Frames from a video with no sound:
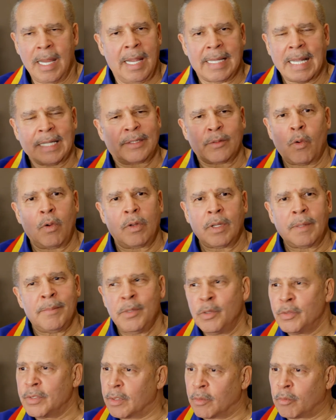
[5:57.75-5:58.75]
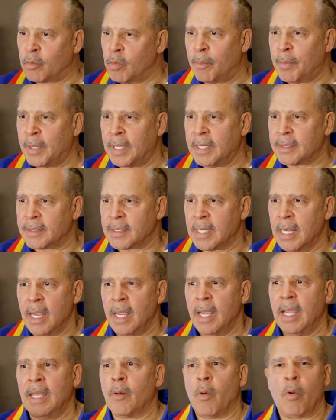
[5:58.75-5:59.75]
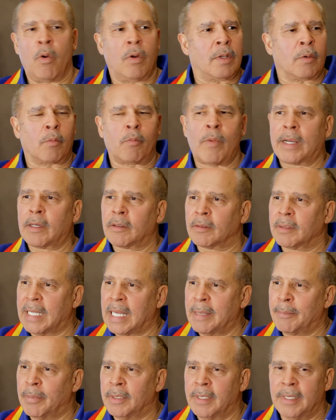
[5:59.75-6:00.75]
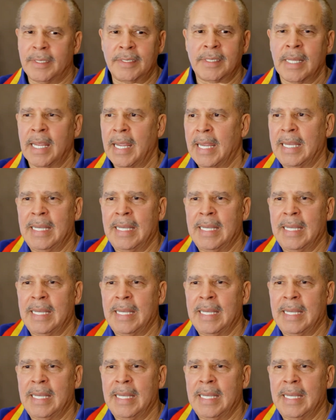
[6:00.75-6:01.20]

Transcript: That's all a music group is, and all a record label is